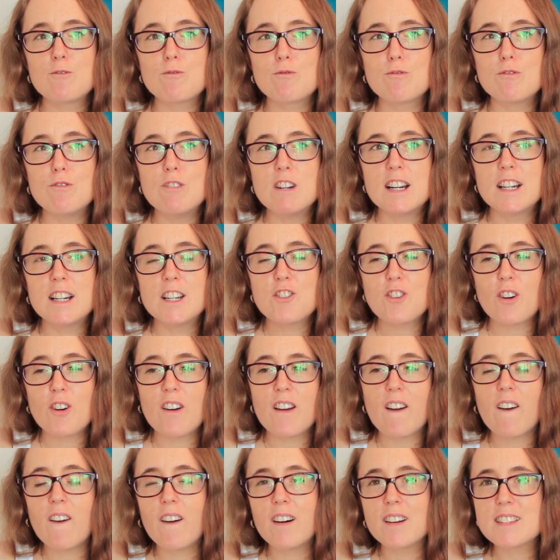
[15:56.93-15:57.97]
really try
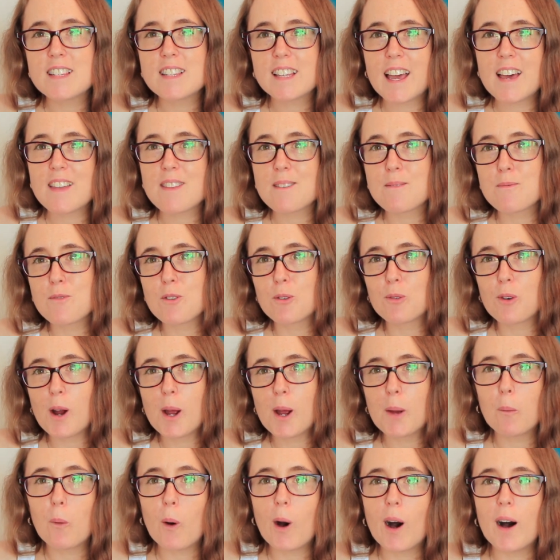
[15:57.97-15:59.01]
hard to get them the
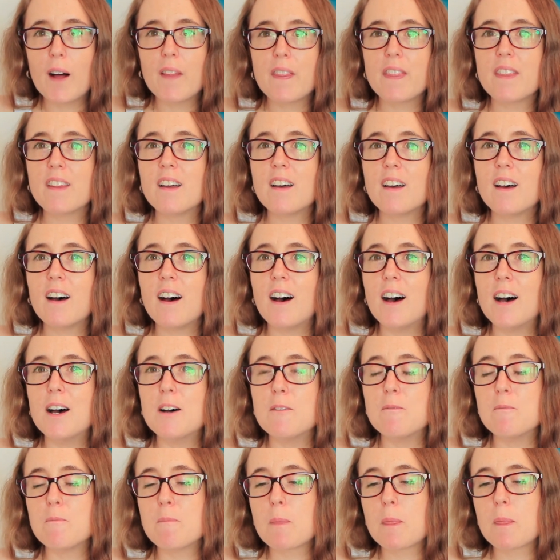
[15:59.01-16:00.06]
right one,
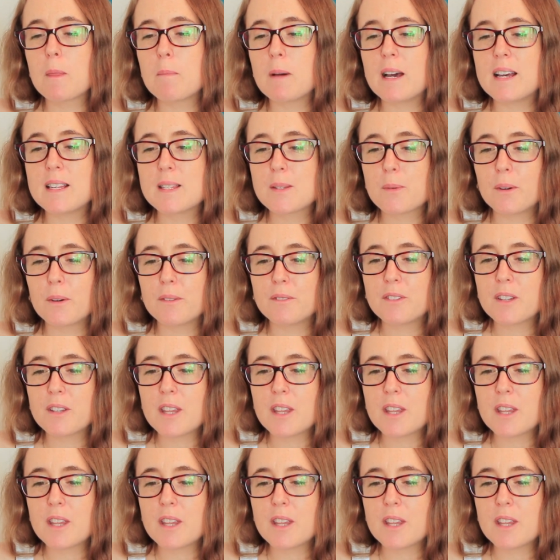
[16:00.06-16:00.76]
the best one for